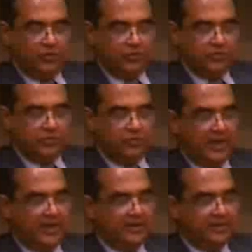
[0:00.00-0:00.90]
and
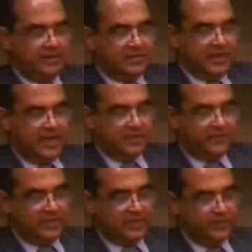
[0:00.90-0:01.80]
those who are
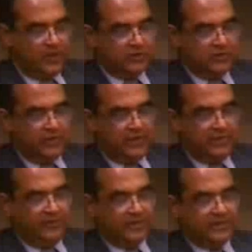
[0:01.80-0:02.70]
charged with
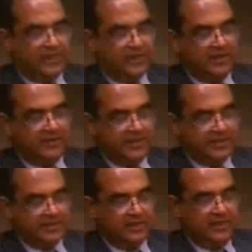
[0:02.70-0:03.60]
responsibility for
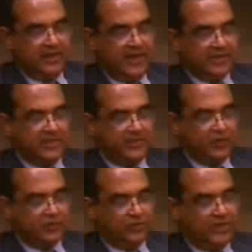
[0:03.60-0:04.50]
journal risk
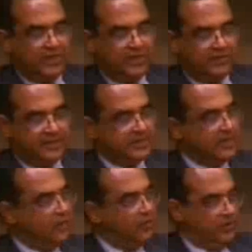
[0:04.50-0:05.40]
as opposed to
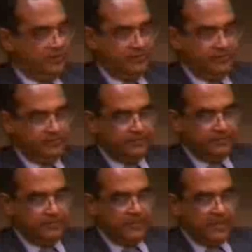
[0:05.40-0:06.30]
legal risk alone.
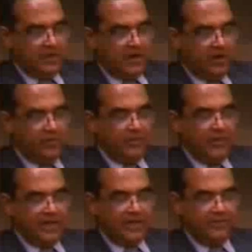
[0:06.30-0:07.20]

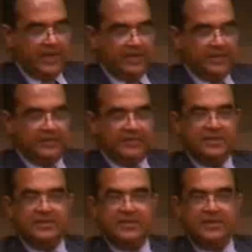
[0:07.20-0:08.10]
How will market
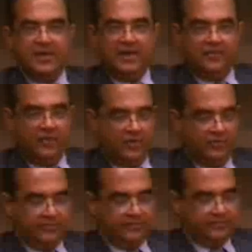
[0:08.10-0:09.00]
practice in this area
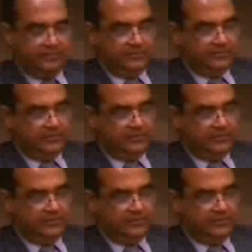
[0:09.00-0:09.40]
evolve?